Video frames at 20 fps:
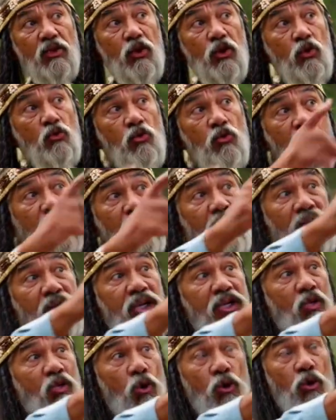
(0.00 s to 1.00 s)
the moon is in a
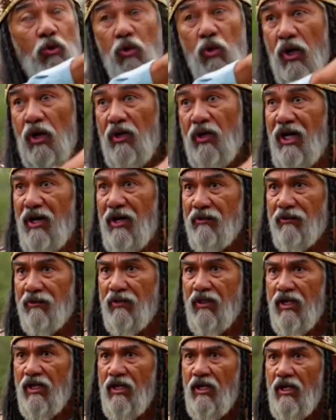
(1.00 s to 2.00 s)
different orbital path
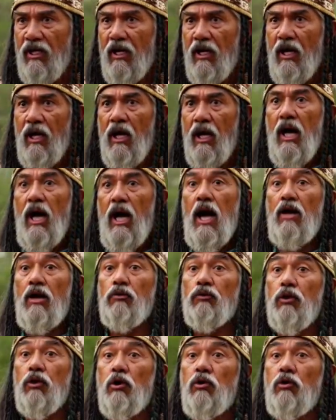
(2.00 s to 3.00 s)
for the
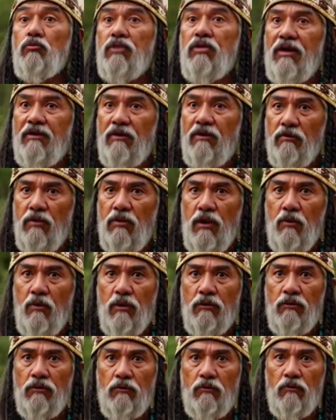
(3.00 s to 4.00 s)
Matsufai to fit the
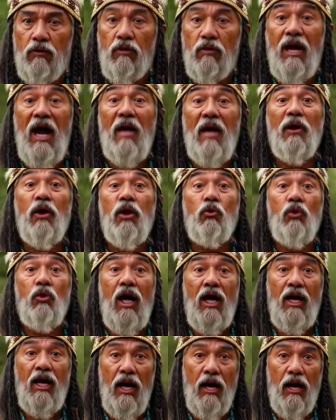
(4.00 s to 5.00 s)
numbers, not the
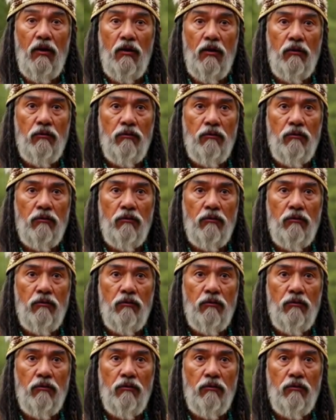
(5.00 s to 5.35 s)
reality.